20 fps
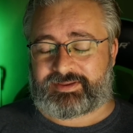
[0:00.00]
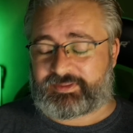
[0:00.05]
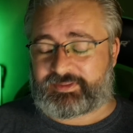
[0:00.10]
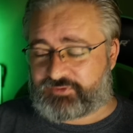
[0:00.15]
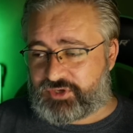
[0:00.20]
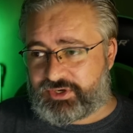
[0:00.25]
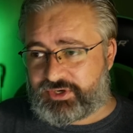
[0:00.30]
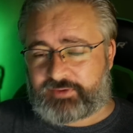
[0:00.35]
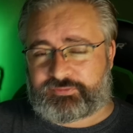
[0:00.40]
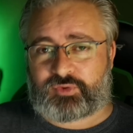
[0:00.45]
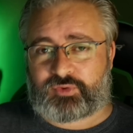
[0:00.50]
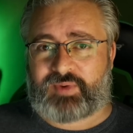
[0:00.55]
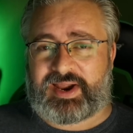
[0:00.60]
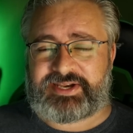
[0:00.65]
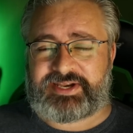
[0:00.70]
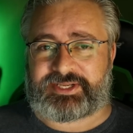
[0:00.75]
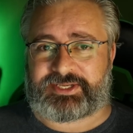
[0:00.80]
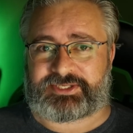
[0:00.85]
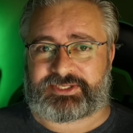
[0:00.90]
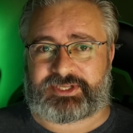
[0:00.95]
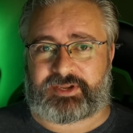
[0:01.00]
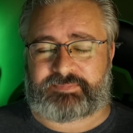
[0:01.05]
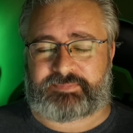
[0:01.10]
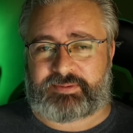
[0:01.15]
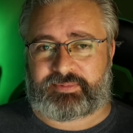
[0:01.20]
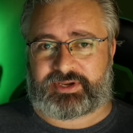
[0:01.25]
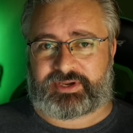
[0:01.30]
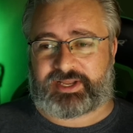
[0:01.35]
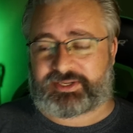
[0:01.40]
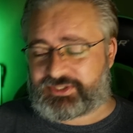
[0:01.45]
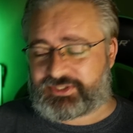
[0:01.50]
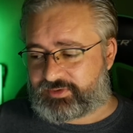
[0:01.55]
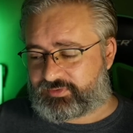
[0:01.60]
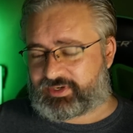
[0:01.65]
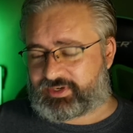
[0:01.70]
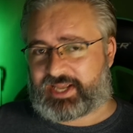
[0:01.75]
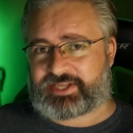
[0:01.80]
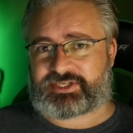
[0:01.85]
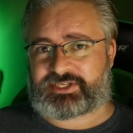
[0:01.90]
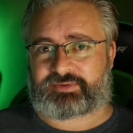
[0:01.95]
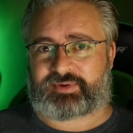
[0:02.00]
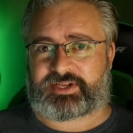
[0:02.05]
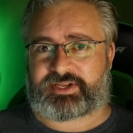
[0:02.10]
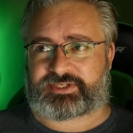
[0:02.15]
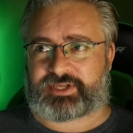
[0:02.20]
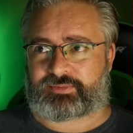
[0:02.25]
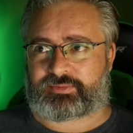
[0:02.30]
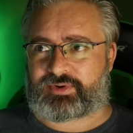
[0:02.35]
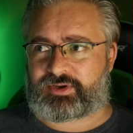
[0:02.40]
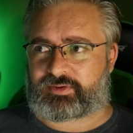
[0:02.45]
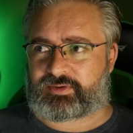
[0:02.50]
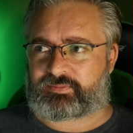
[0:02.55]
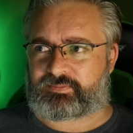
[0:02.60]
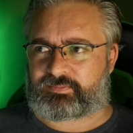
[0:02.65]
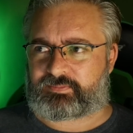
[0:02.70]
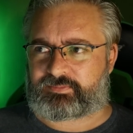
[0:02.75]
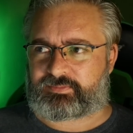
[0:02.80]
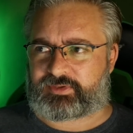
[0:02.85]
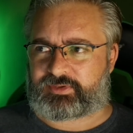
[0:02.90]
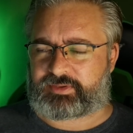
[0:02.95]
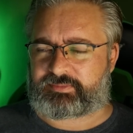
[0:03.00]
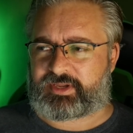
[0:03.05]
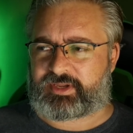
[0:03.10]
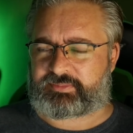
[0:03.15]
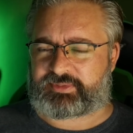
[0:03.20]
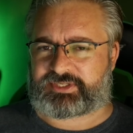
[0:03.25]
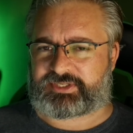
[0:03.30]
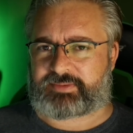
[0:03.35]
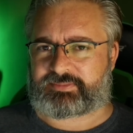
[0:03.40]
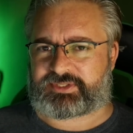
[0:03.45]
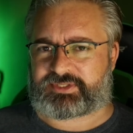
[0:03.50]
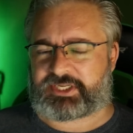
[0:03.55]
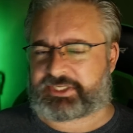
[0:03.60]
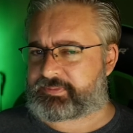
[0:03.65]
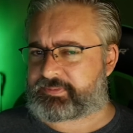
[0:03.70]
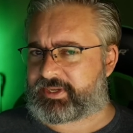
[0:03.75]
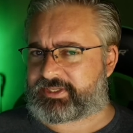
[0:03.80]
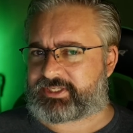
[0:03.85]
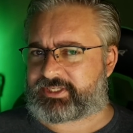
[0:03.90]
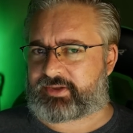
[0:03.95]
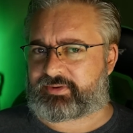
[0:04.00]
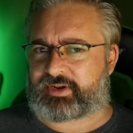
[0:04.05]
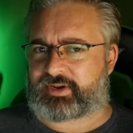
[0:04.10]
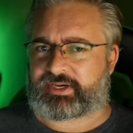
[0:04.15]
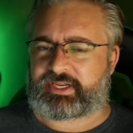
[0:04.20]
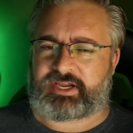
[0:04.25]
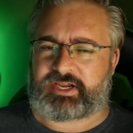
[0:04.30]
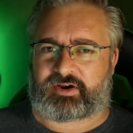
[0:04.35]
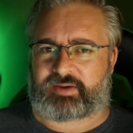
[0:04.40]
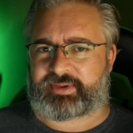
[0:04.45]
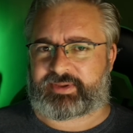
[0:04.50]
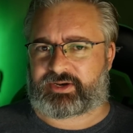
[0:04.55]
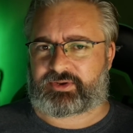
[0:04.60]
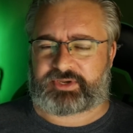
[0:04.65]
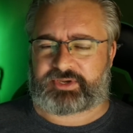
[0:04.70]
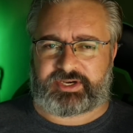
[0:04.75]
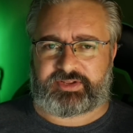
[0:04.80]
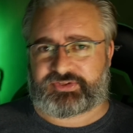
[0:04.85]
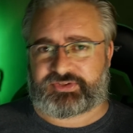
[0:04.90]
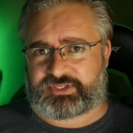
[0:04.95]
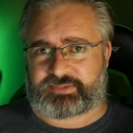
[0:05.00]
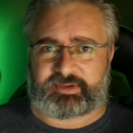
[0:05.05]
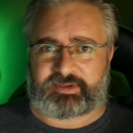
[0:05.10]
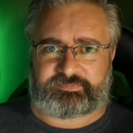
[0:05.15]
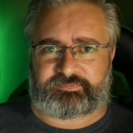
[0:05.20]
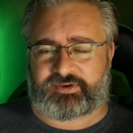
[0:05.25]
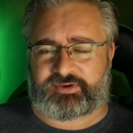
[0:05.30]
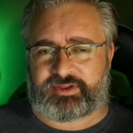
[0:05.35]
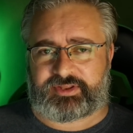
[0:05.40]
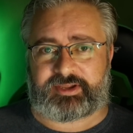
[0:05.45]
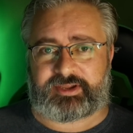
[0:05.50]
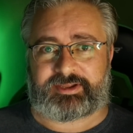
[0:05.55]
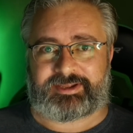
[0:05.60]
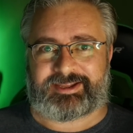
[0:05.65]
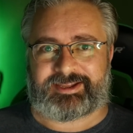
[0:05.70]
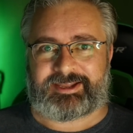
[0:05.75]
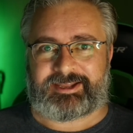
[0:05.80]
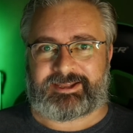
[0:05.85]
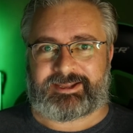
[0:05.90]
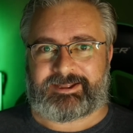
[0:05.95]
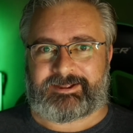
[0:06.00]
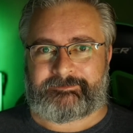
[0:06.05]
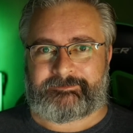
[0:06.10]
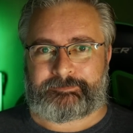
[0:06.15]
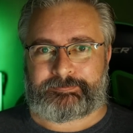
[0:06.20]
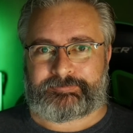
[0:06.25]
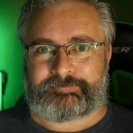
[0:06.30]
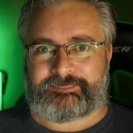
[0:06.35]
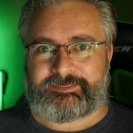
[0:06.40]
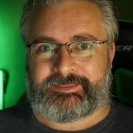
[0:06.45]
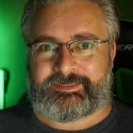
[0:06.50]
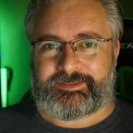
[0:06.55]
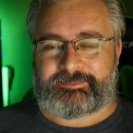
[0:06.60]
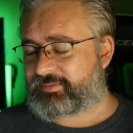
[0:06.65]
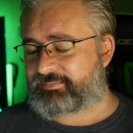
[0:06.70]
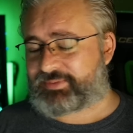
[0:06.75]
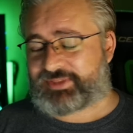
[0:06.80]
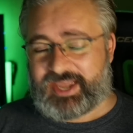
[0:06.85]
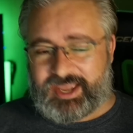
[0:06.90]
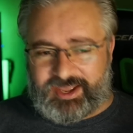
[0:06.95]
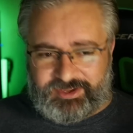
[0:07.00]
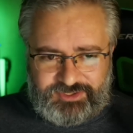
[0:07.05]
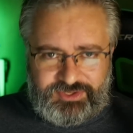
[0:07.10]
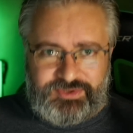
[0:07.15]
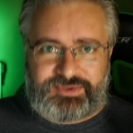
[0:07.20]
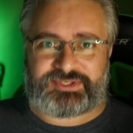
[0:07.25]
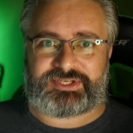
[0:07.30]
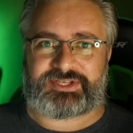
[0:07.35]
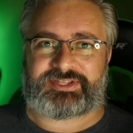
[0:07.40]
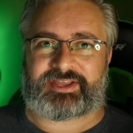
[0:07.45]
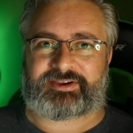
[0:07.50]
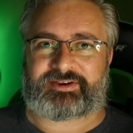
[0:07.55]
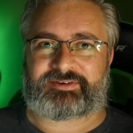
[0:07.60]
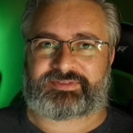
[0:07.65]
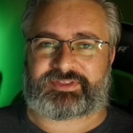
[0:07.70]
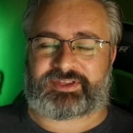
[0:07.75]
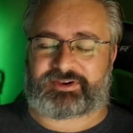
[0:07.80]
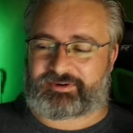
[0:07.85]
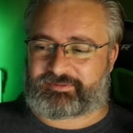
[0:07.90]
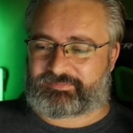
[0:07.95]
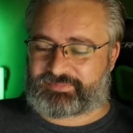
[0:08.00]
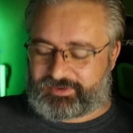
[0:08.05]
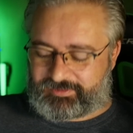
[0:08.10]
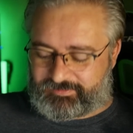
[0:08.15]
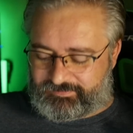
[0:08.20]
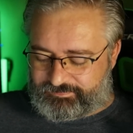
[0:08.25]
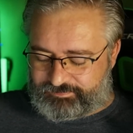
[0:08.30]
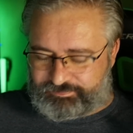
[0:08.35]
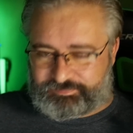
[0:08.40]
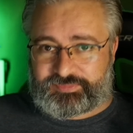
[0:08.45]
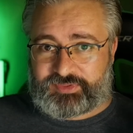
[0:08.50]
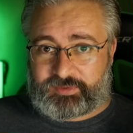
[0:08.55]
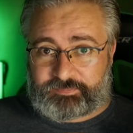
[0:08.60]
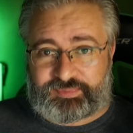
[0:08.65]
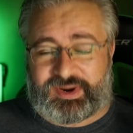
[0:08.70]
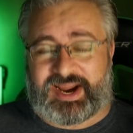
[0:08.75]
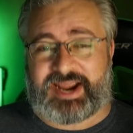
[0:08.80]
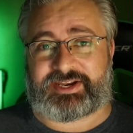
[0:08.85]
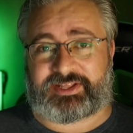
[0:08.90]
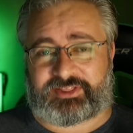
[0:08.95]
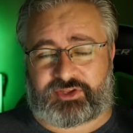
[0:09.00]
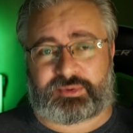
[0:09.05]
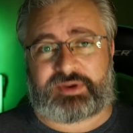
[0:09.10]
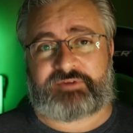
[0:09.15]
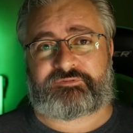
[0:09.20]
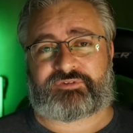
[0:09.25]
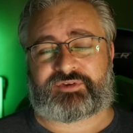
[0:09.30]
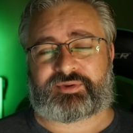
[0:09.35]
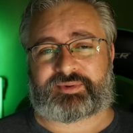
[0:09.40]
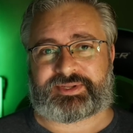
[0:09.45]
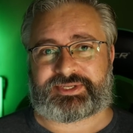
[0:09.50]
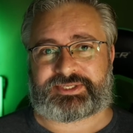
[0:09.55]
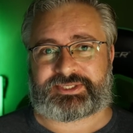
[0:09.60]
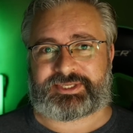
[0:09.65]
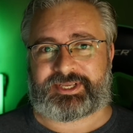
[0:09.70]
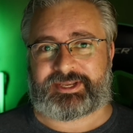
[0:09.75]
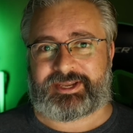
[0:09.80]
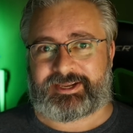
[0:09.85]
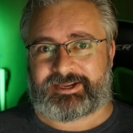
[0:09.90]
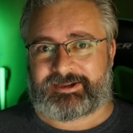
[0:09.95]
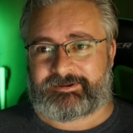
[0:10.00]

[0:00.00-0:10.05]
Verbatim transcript: they've turned off the ratings so people can't sort of glance at the ratings and go, well, hmm, there might be something suspect going on here. I better look into this a bit further. But they are using their their their their branding, their influence,